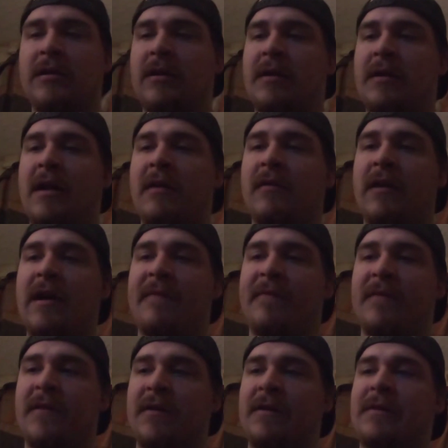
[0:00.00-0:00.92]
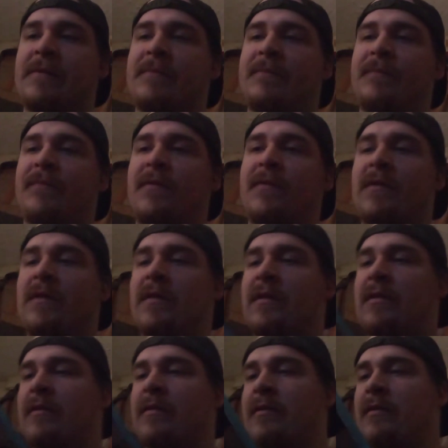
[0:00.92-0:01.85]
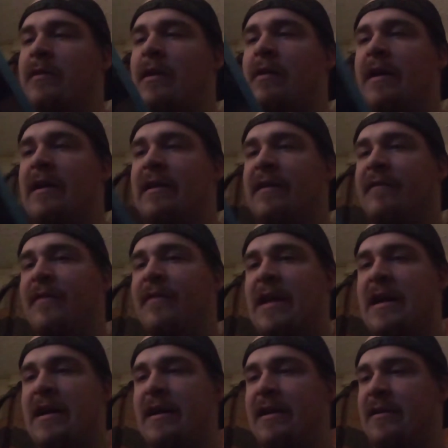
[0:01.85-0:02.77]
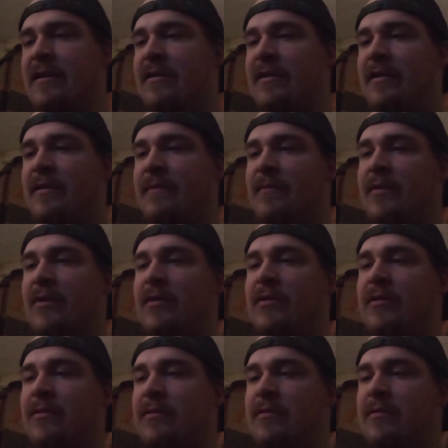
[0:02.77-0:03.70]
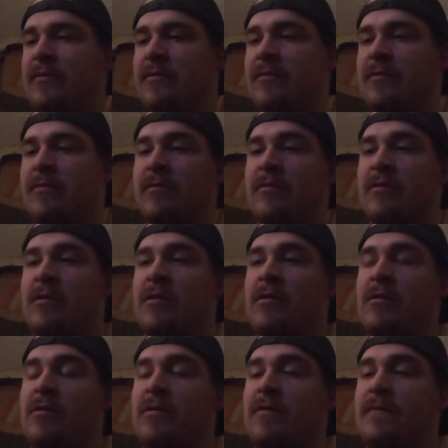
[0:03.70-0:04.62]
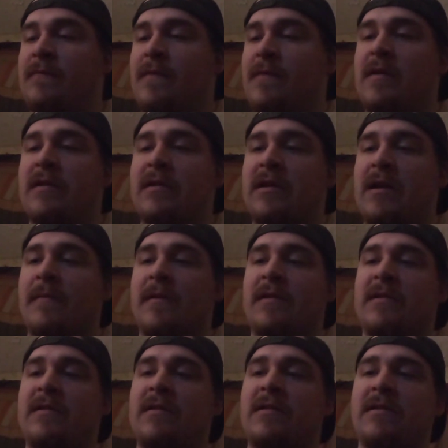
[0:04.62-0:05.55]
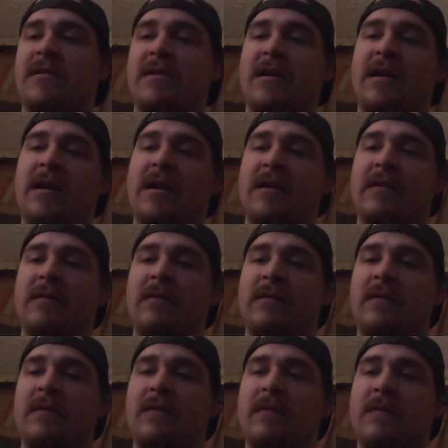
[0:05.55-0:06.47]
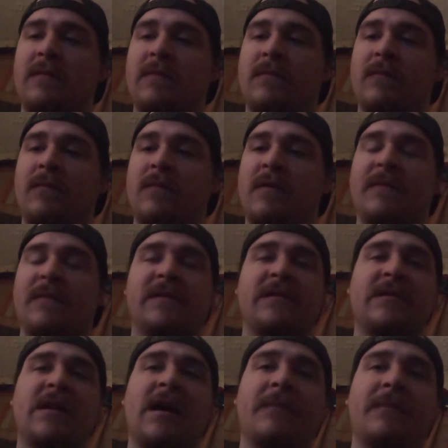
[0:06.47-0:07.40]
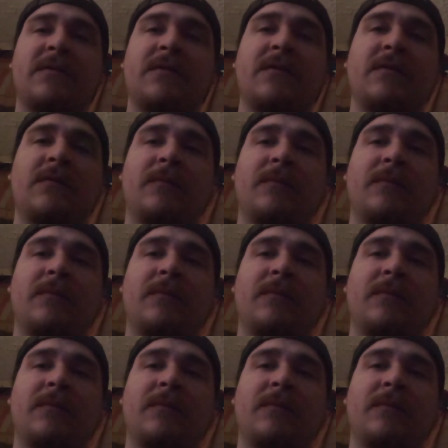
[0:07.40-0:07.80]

I don't have the Fly or nothing, but as far as I'm concerned, I got one of his top 2